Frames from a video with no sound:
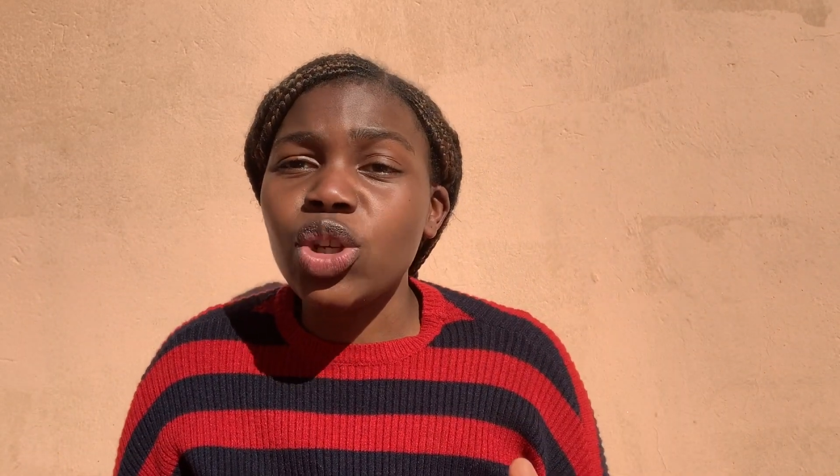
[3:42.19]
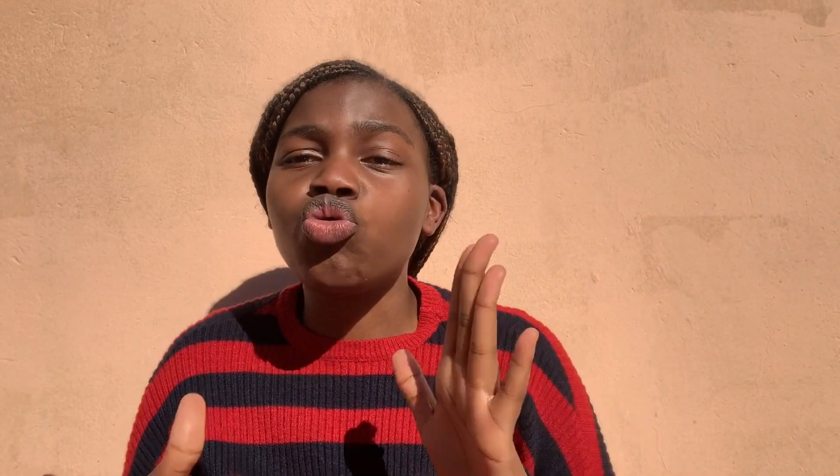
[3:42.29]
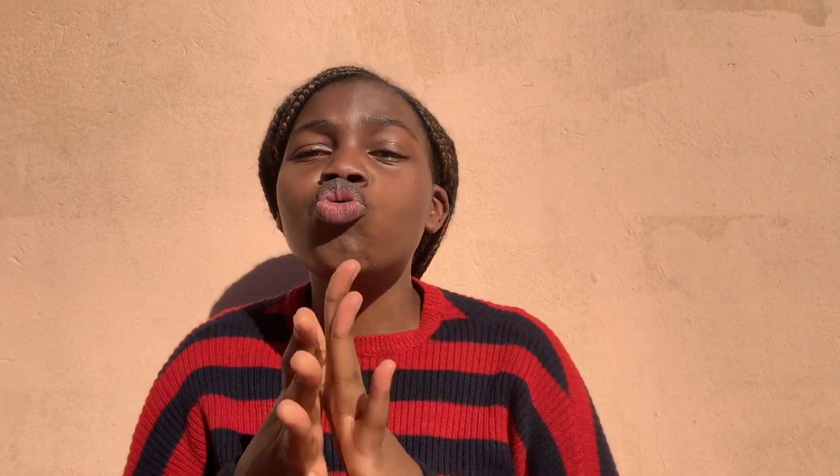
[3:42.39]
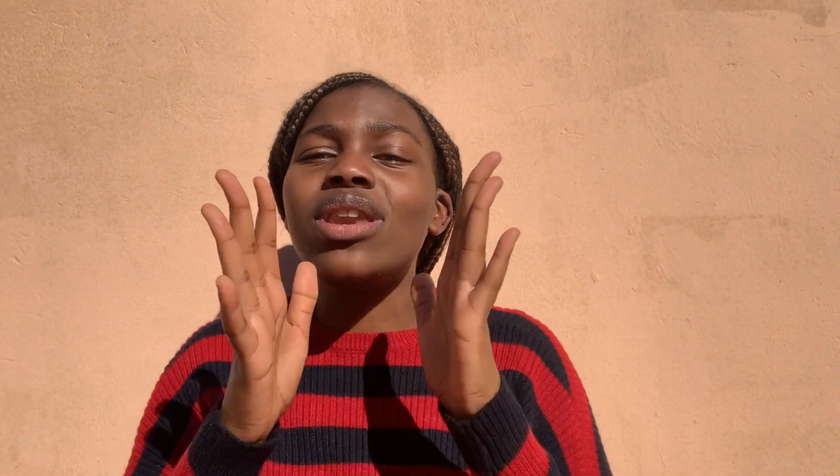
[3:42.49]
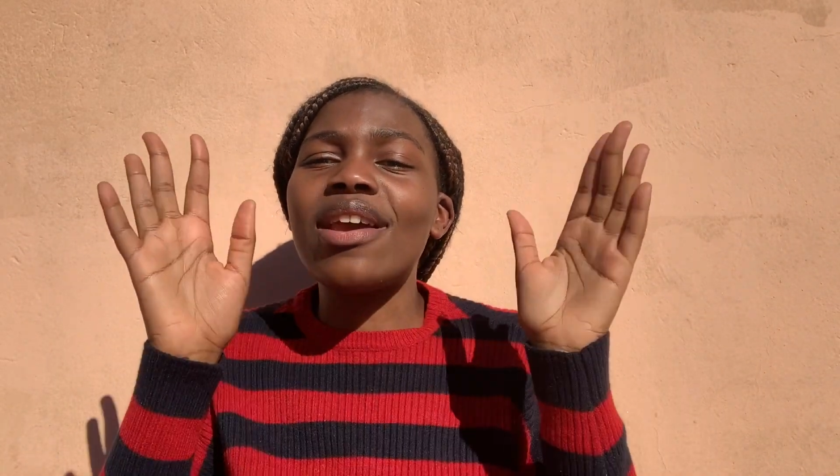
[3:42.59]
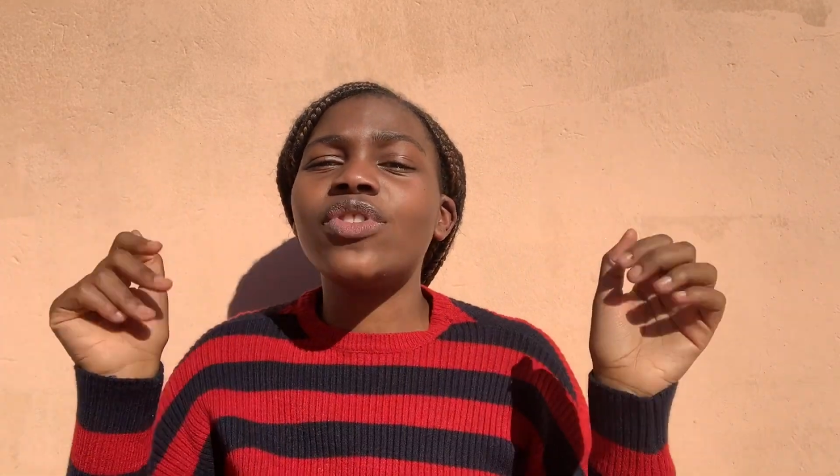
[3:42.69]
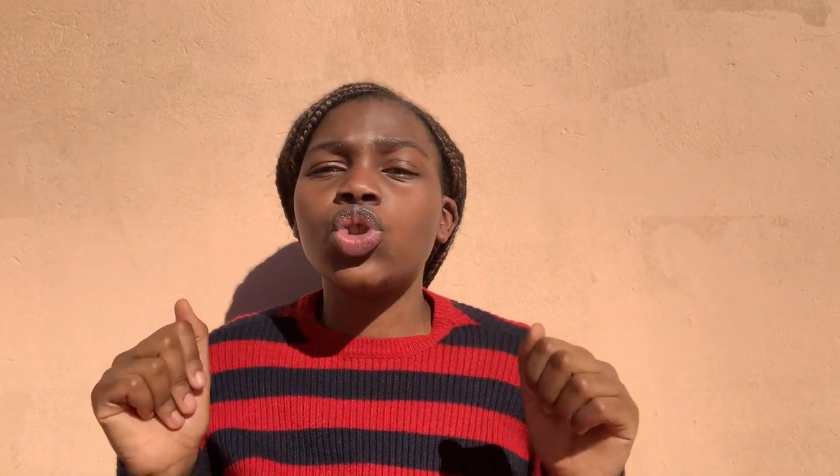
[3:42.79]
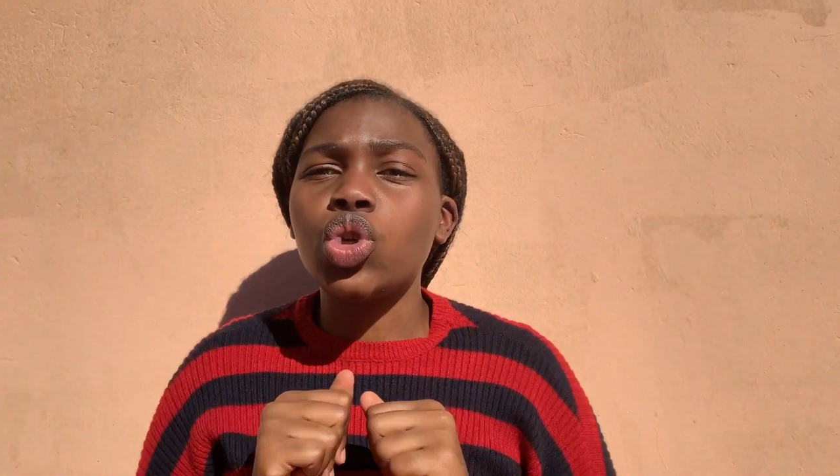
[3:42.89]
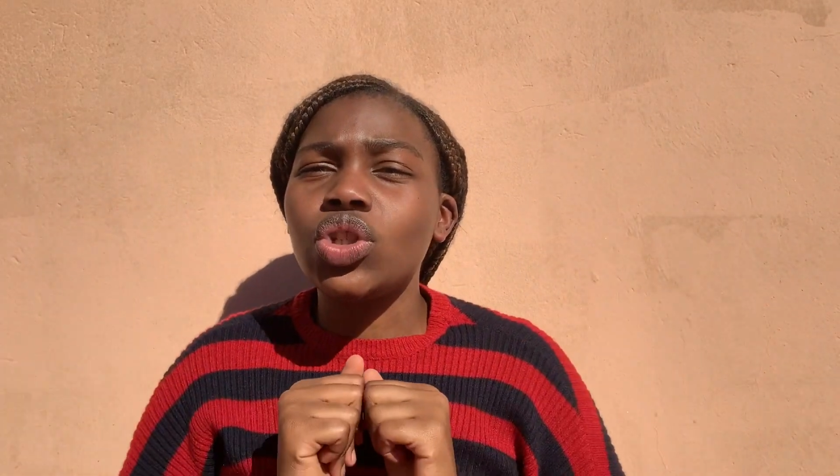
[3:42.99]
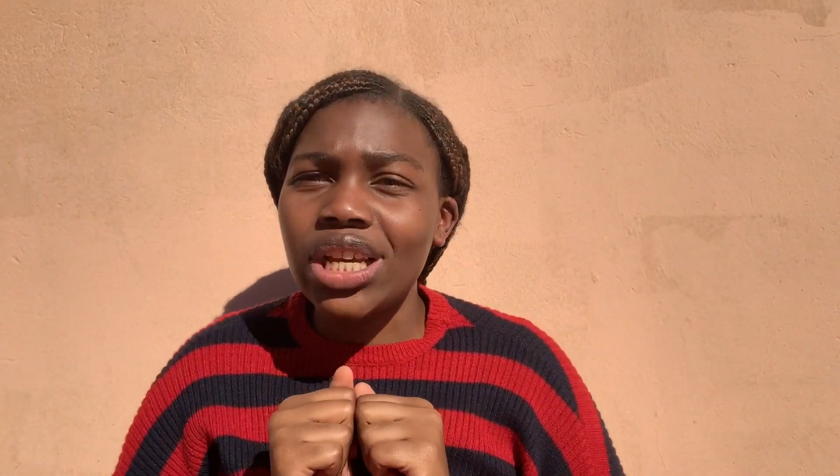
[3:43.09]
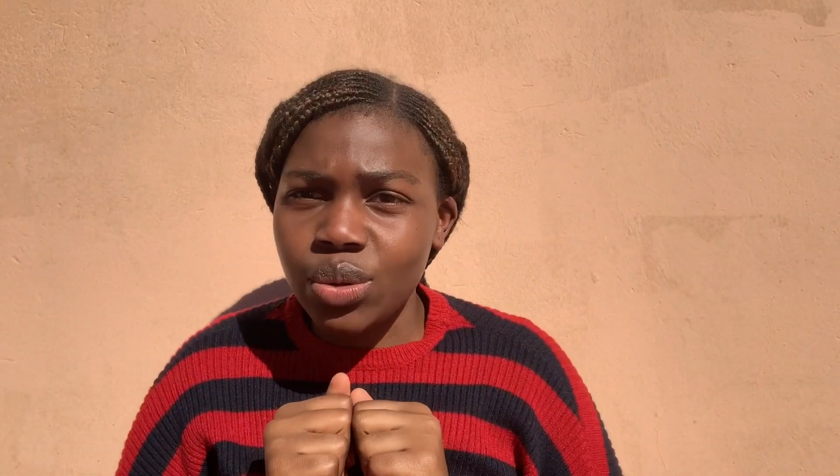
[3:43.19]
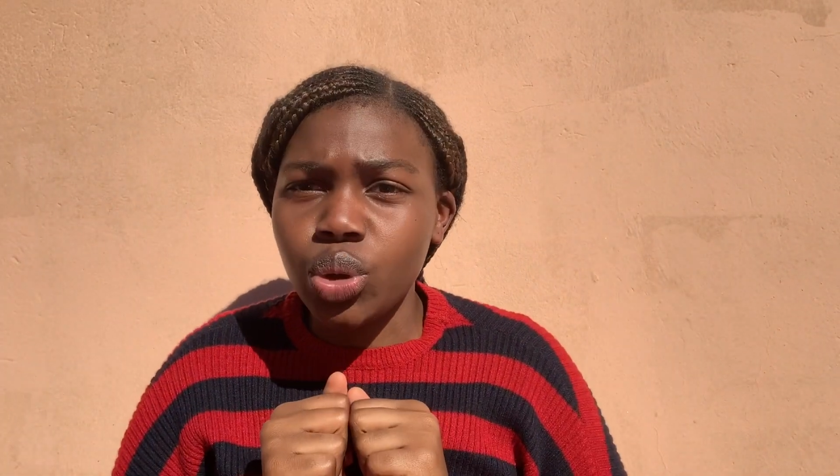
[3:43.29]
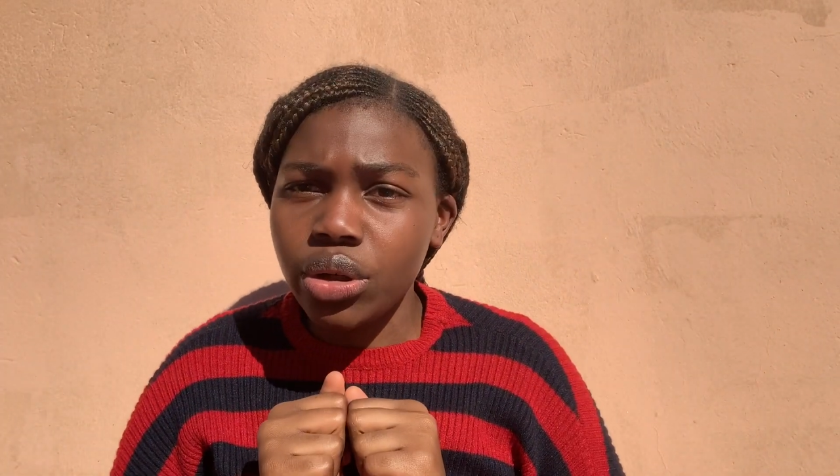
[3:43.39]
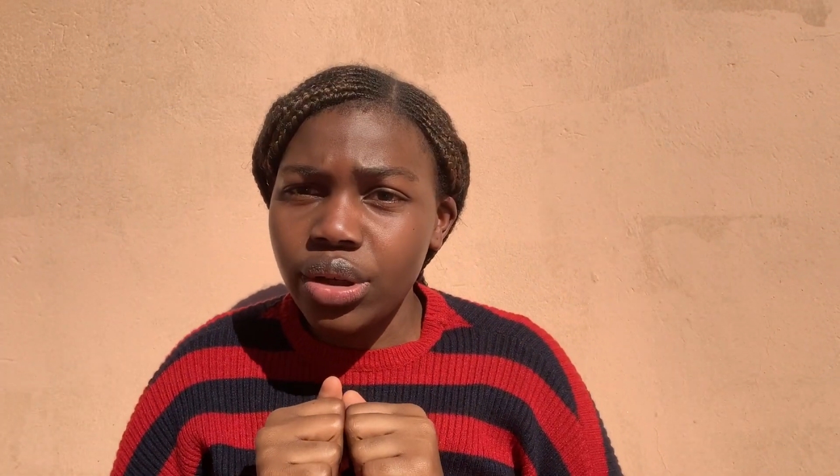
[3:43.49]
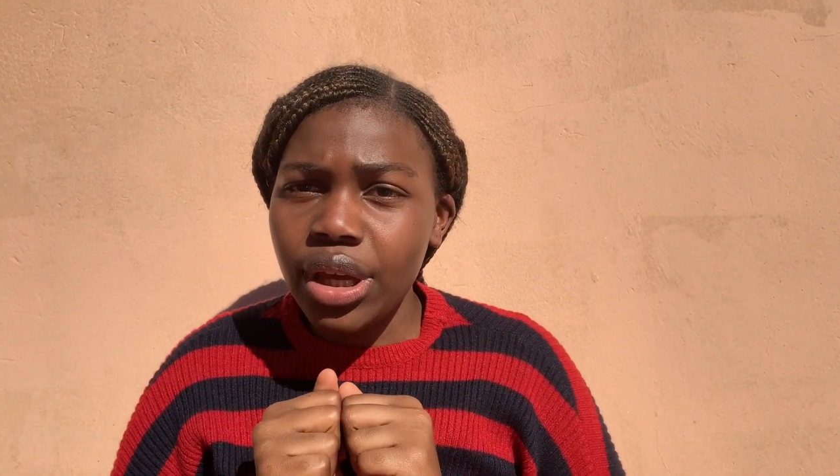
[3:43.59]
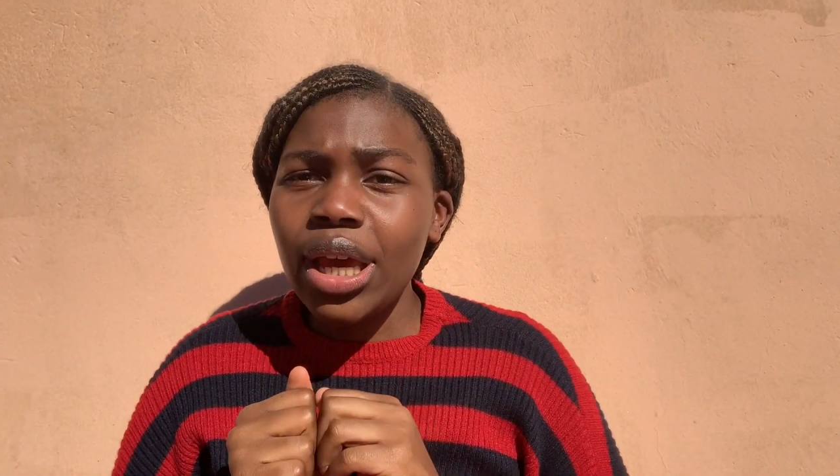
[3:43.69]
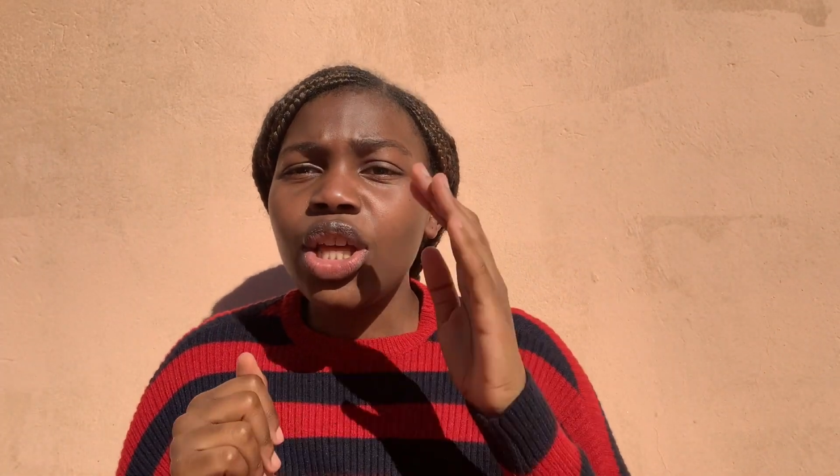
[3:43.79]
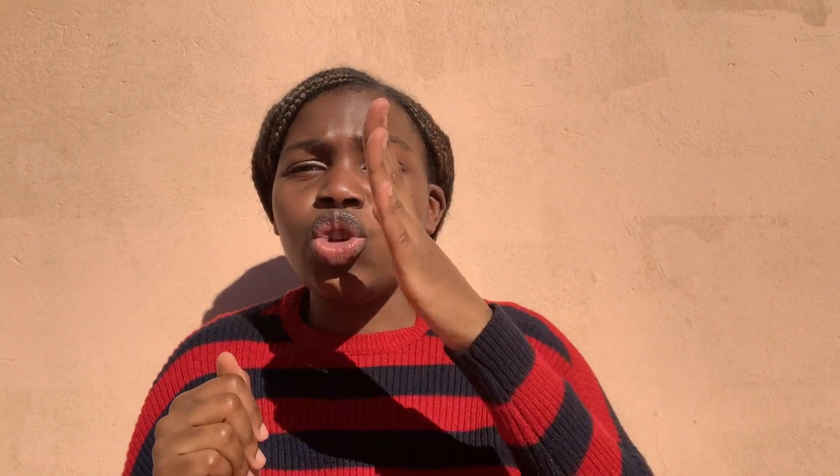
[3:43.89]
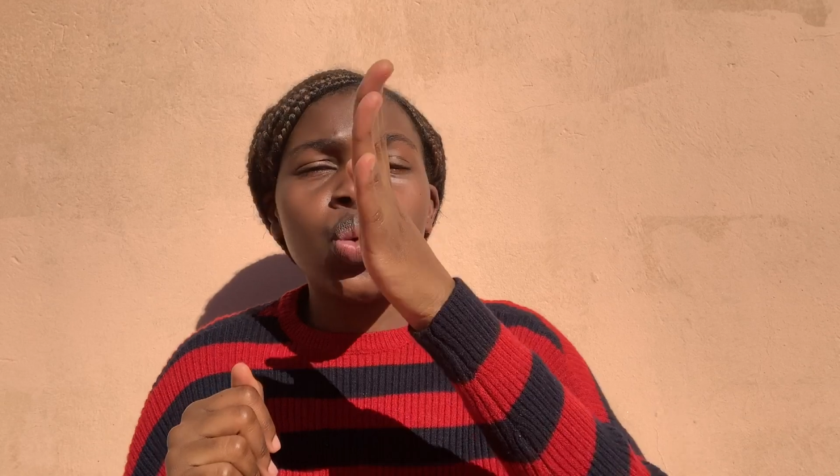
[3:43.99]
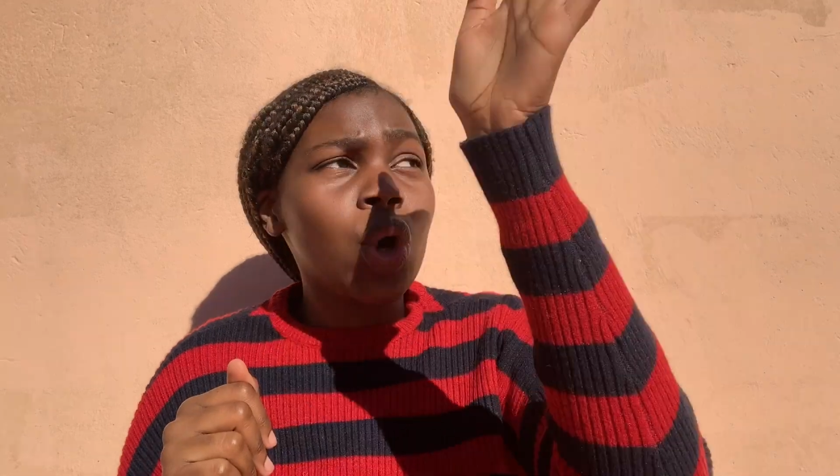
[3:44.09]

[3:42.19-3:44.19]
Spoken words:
You never saw your textbook. You were